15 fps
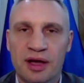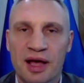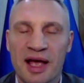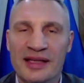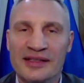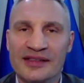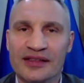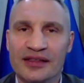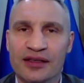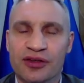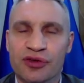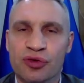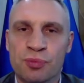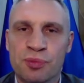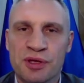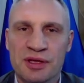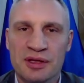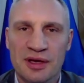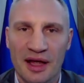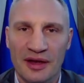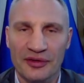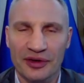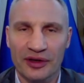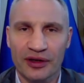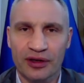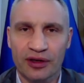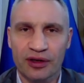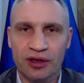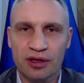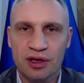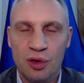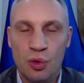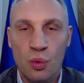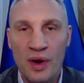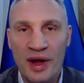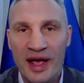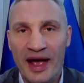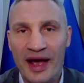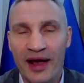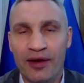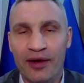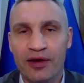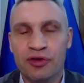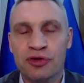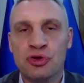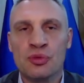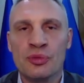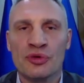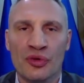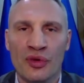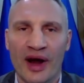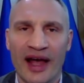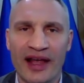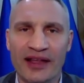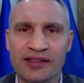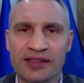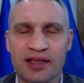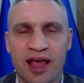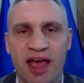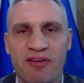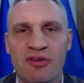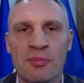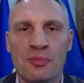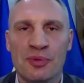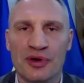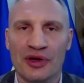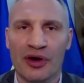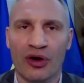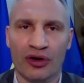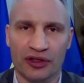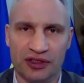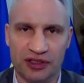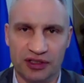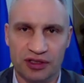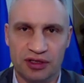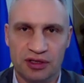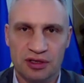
as European country, where human rights have a priority,